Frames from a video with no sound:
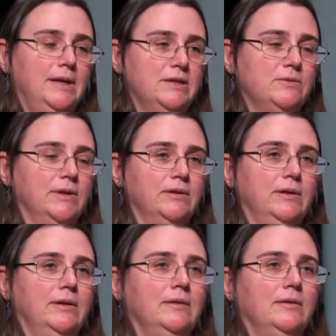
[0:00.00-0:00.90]

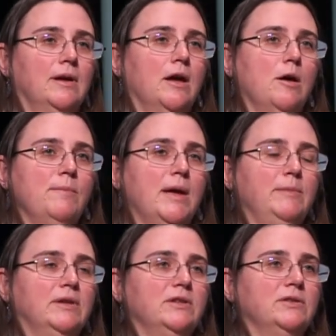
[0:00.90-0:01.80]
strictly
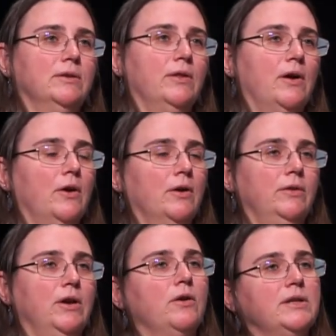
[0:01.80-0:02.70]
emulation
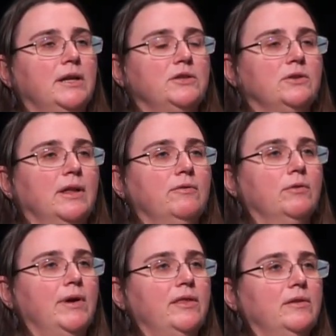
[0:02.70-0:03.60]
on the architecture
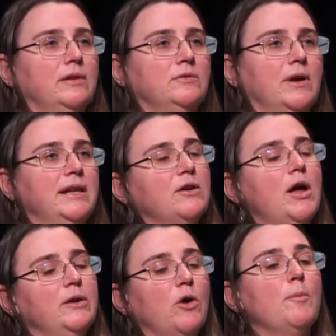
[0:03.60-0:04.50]
level rather than trying to
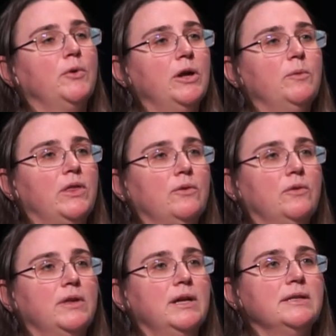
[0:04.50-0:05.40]
interoperate with other
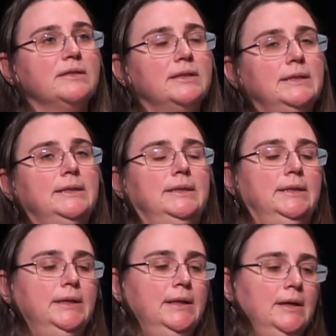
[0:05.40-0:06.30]
things.
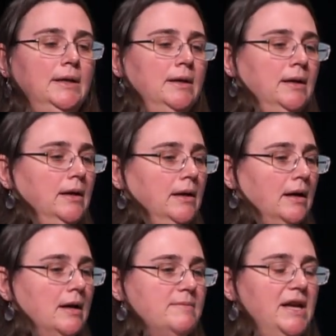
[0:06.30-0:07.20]

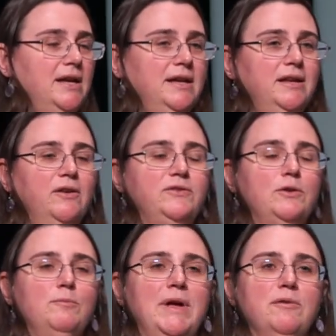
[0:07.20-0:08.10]
It
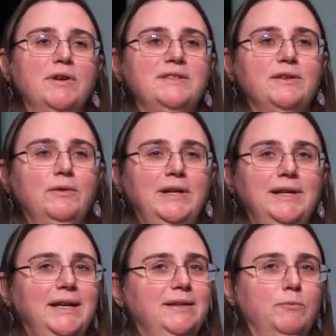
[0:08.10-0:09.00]
also may run
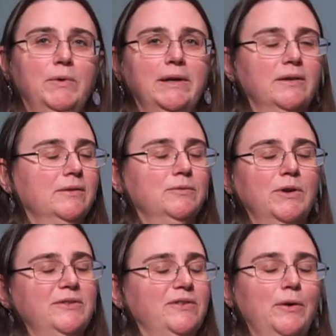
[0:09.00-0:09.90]
slowly. It will
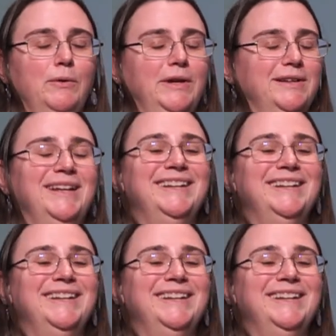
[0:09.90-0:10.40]
run slowly.